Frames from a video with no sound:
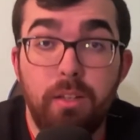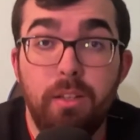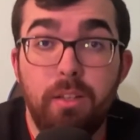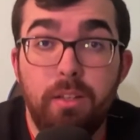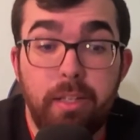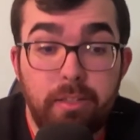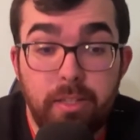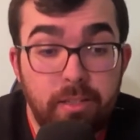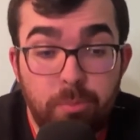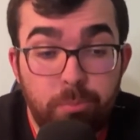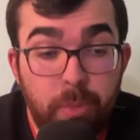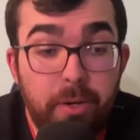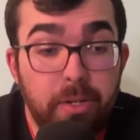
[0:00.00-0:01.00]
It's
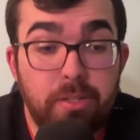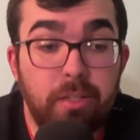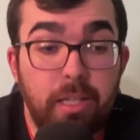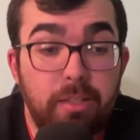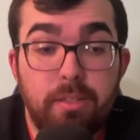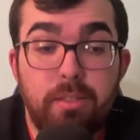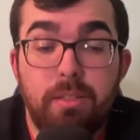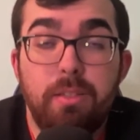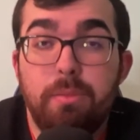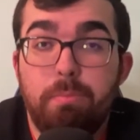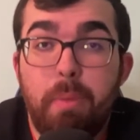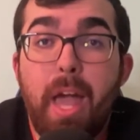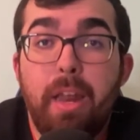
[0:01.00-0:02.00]
embarrassing. That's
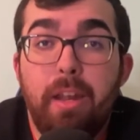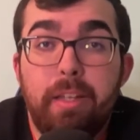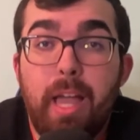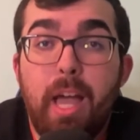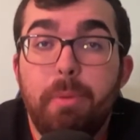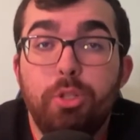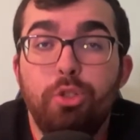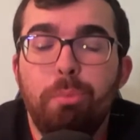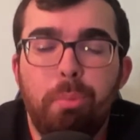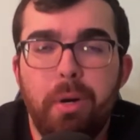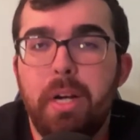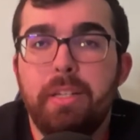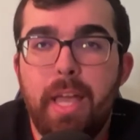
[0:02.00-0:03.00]
bad. Like, how much you
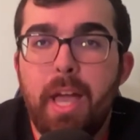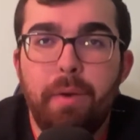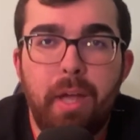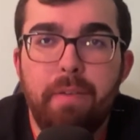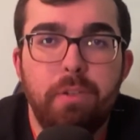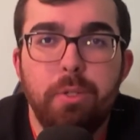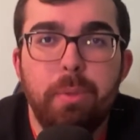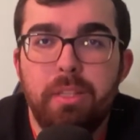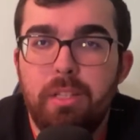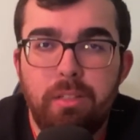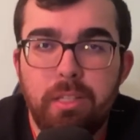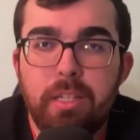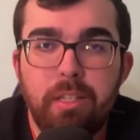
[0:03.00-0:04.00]
break down after you get the
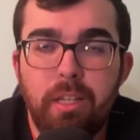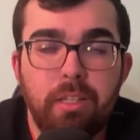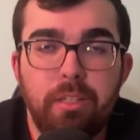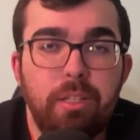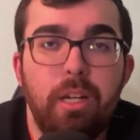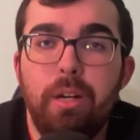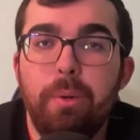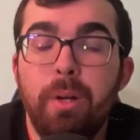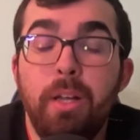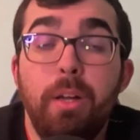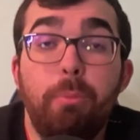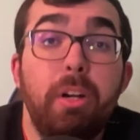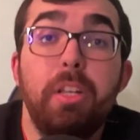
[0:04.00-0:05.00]
lead. Like, you know,
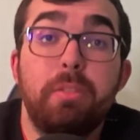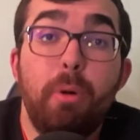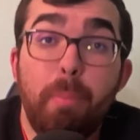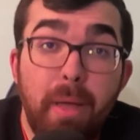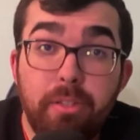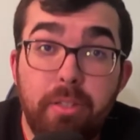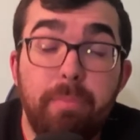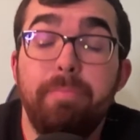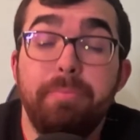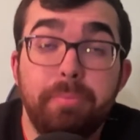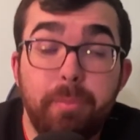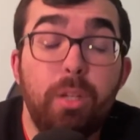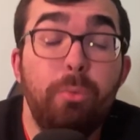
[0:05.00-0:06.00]
what is momentum?
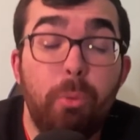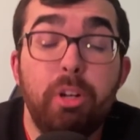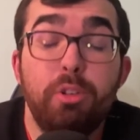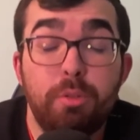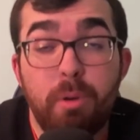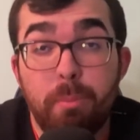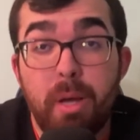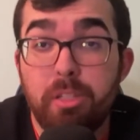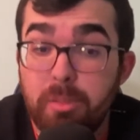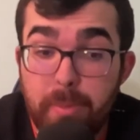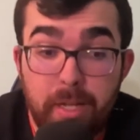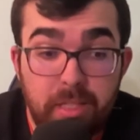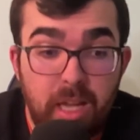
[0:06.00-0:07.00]
What is
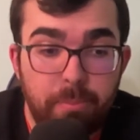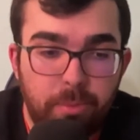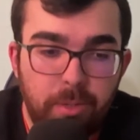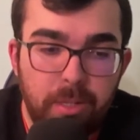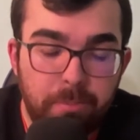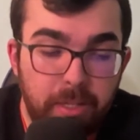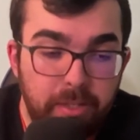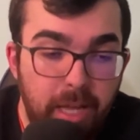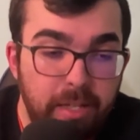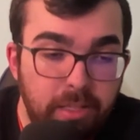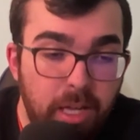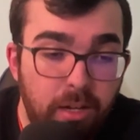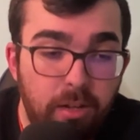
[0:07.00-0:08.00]
momentum at that point? But
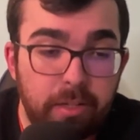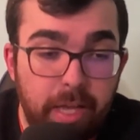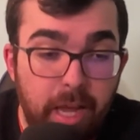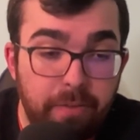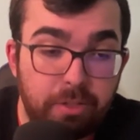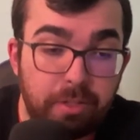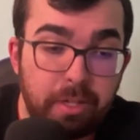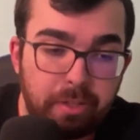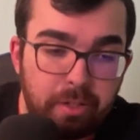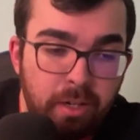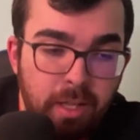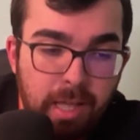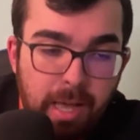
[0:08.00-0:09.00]
not that long after
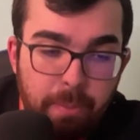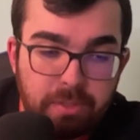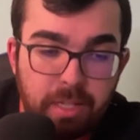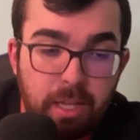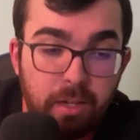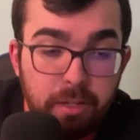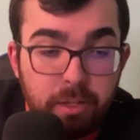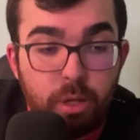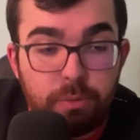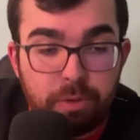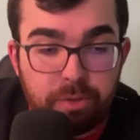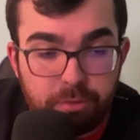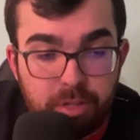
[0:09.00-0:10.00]
either. I would say a little
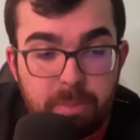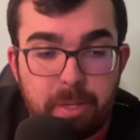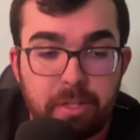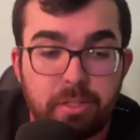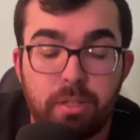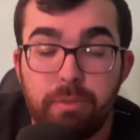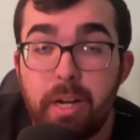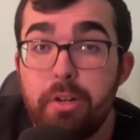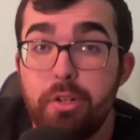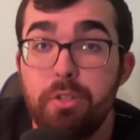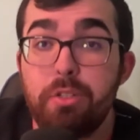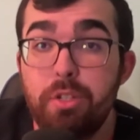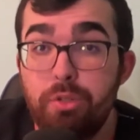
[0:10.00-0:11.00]
over 3 minutes, the
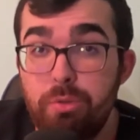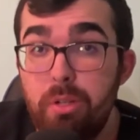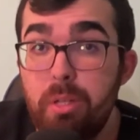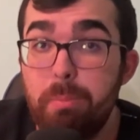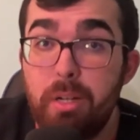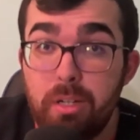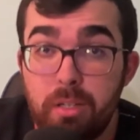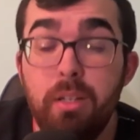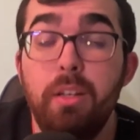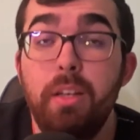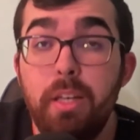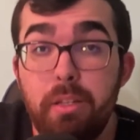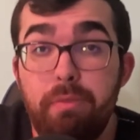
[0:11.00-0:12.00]
Rangers control the puck
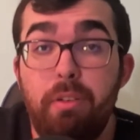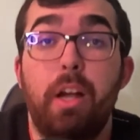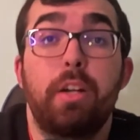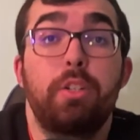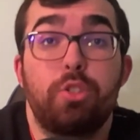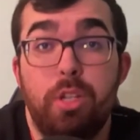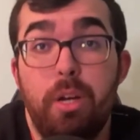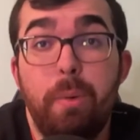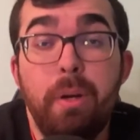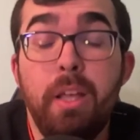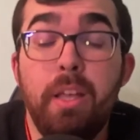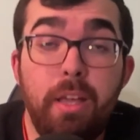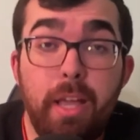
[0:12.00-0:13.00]
in the Flyers zone.
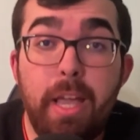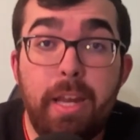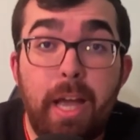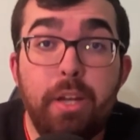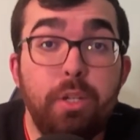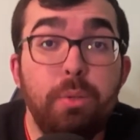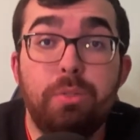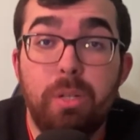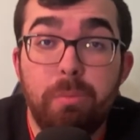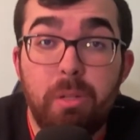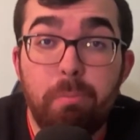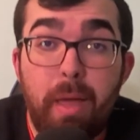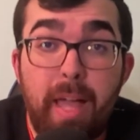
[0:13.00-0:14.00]
And I knew
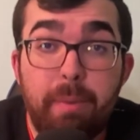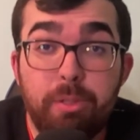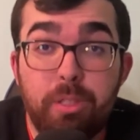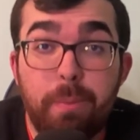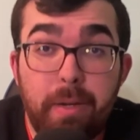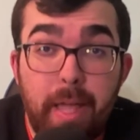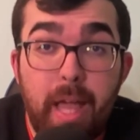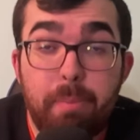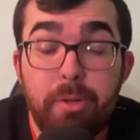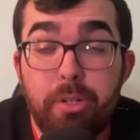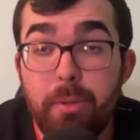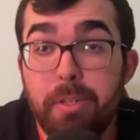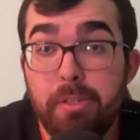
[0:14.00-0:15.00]
something bad was going to happen
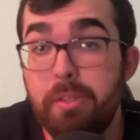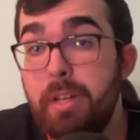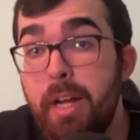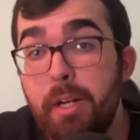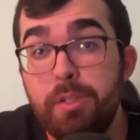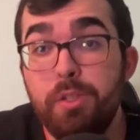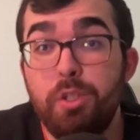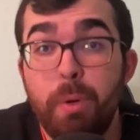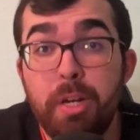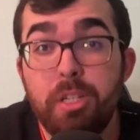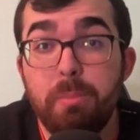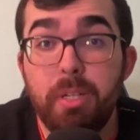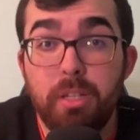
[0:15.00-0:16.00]
during this entire
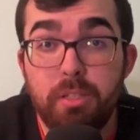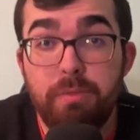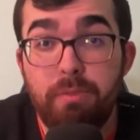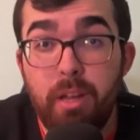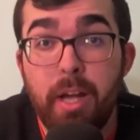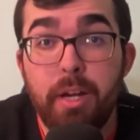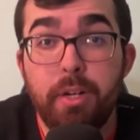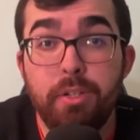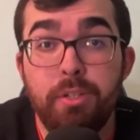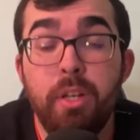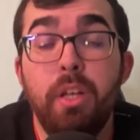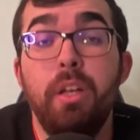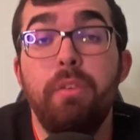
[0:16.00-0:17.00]
situation because the
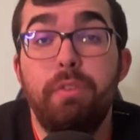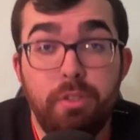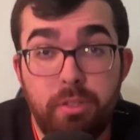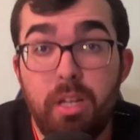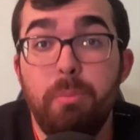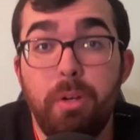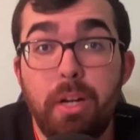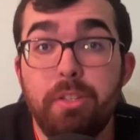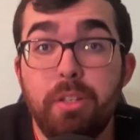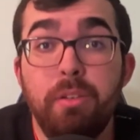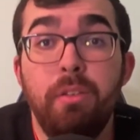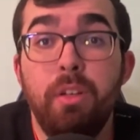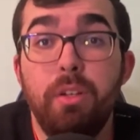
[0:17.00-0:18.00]
Flyers, for some
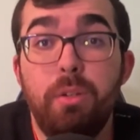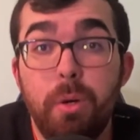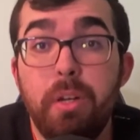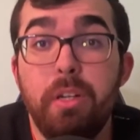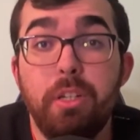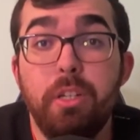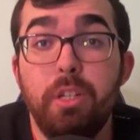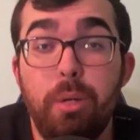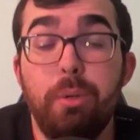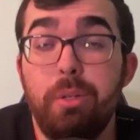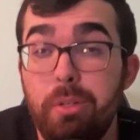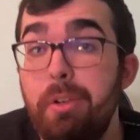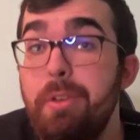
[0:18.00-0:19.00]
reason, couldn't, you know,
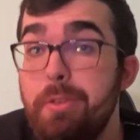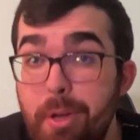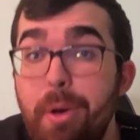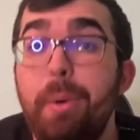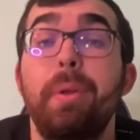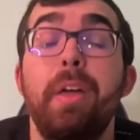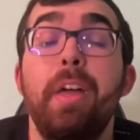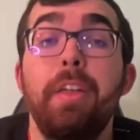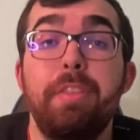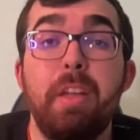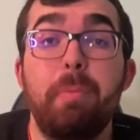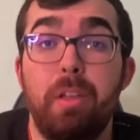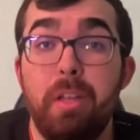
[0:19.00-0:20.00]
clear the zone.
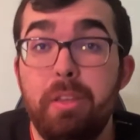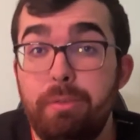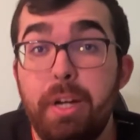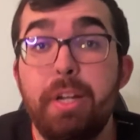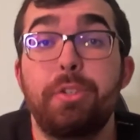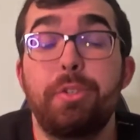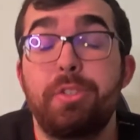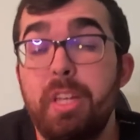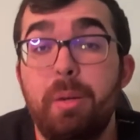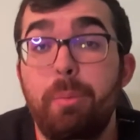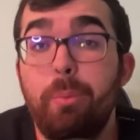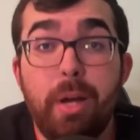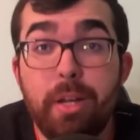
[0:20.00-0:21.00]
They were letting the Rangers set
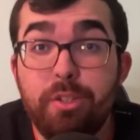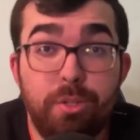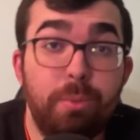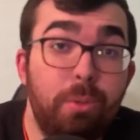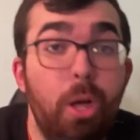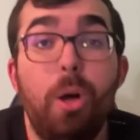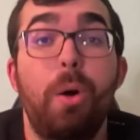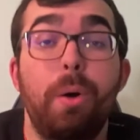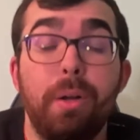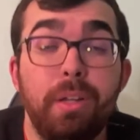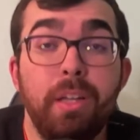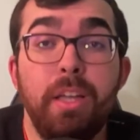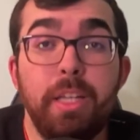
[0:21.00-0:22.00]
up way too
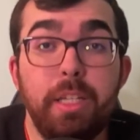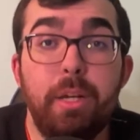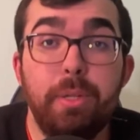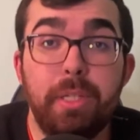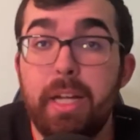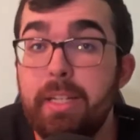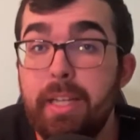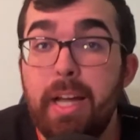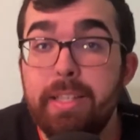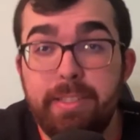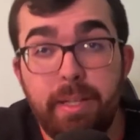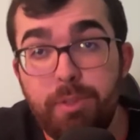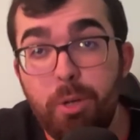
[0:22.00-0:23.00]
long. You know, you got
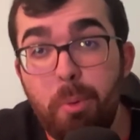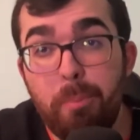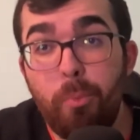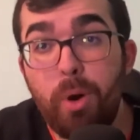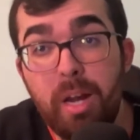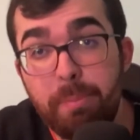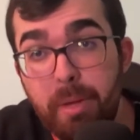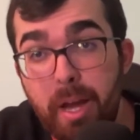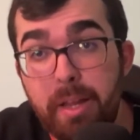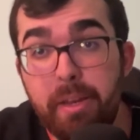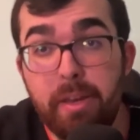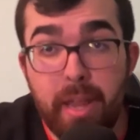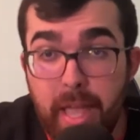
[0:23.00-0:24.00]
guys left open wide
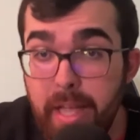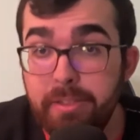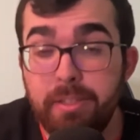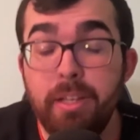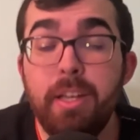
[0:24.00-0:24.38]
behind net.